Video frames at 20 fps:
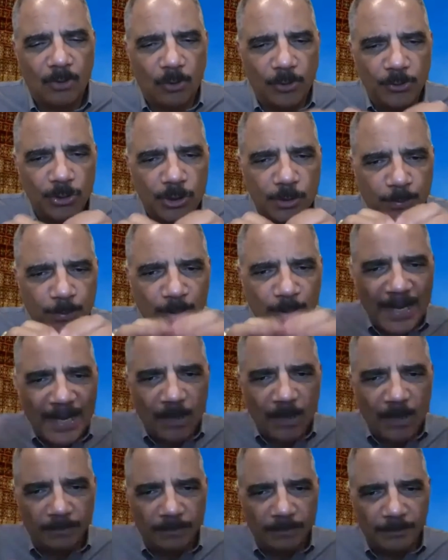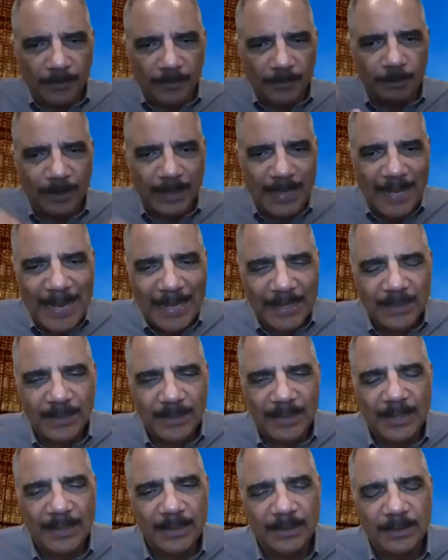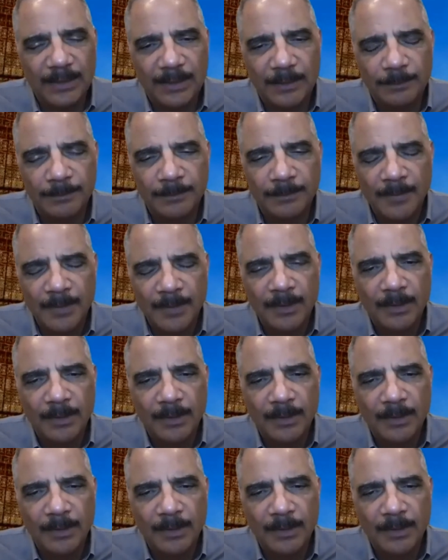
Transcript: or you spread out black and um,